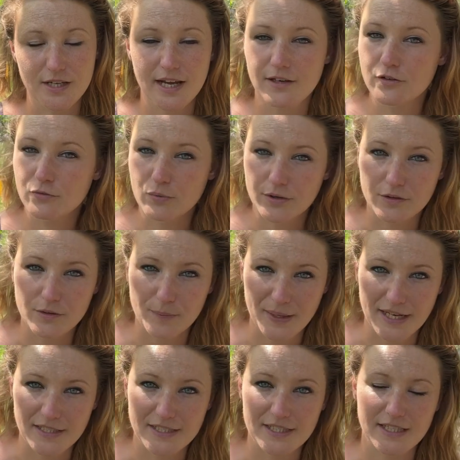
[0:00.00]
end of one of the
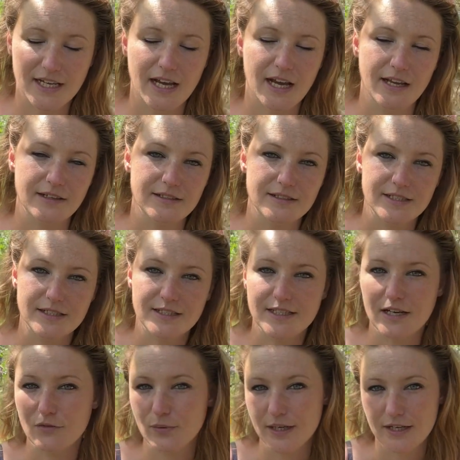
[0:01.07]
beds and see
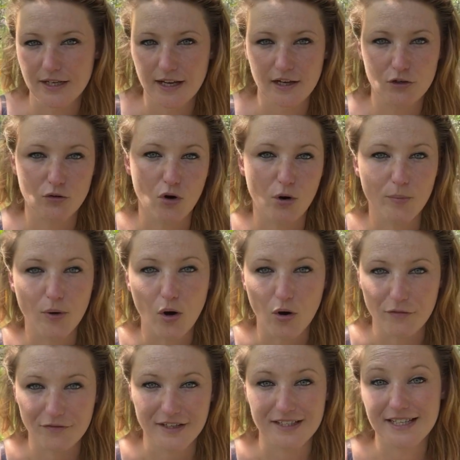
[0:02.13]
if we can get a crop
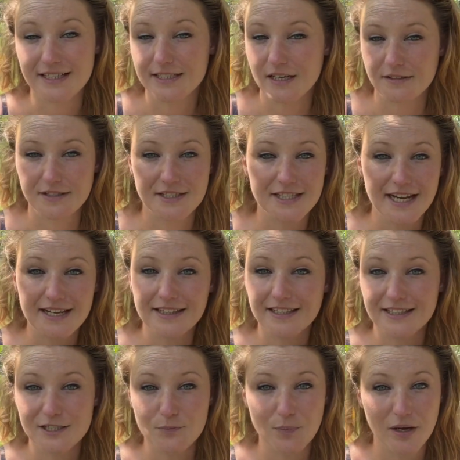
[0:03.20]
off it. It does say that
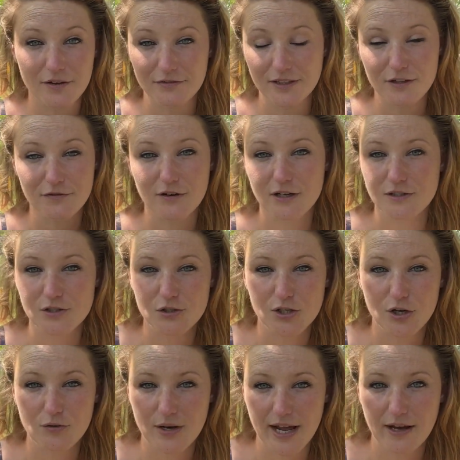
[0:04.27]
it's perfectly fine to
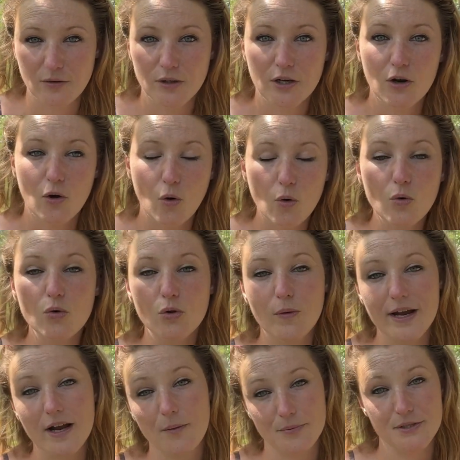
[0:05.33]
sow now, all the
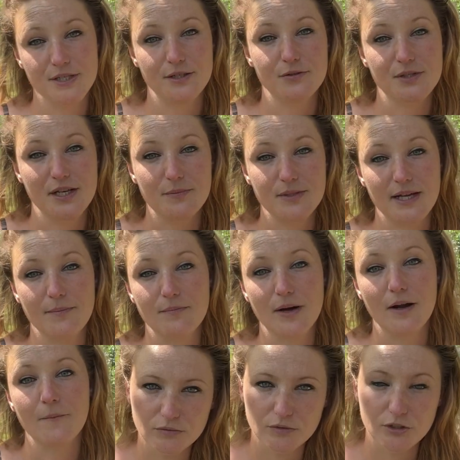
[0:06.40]
way up until September.
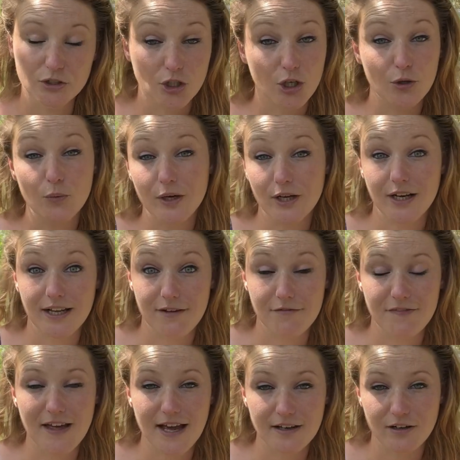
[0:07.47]
So we're going to give
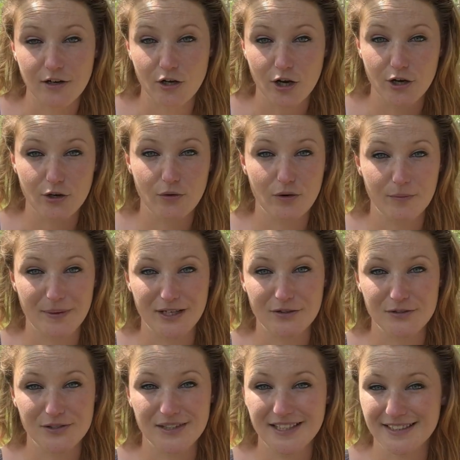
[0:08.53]
that a go
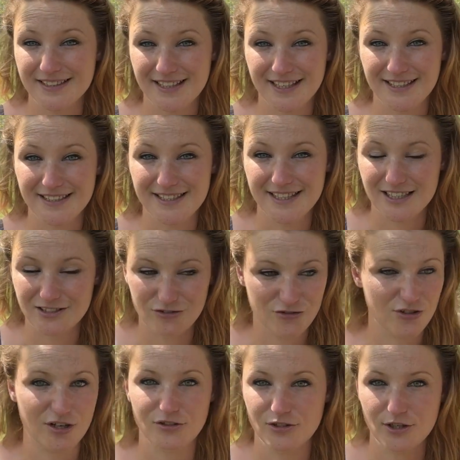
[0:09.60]
because this is
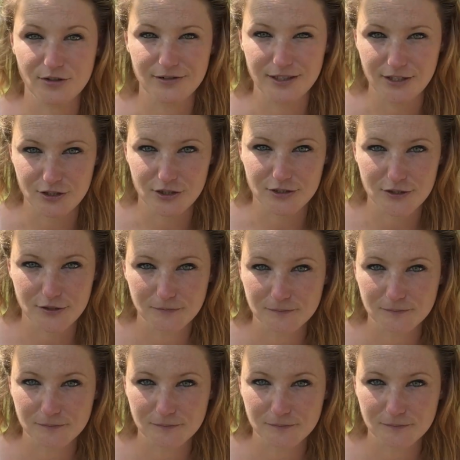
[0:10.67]
just so delicious.